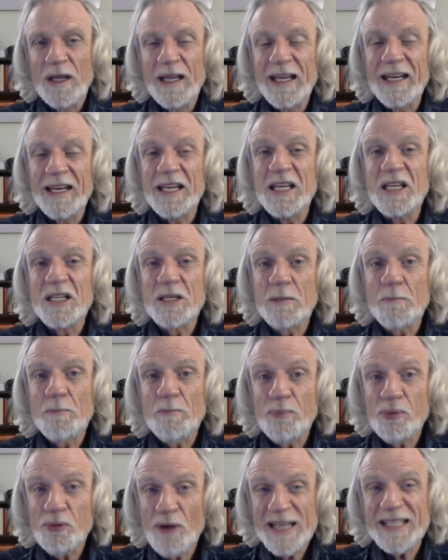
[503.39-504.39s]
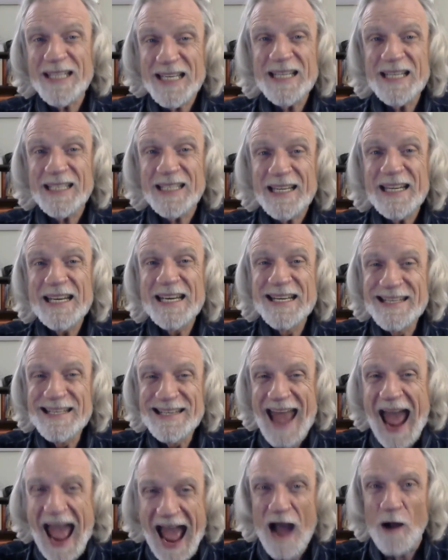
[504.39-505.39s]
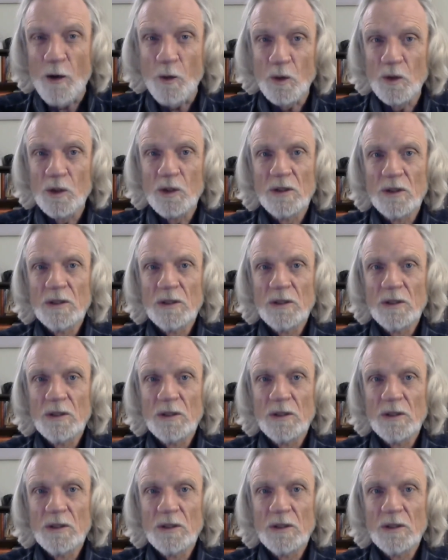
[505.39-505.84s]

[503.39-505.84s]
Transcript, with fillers: It is present now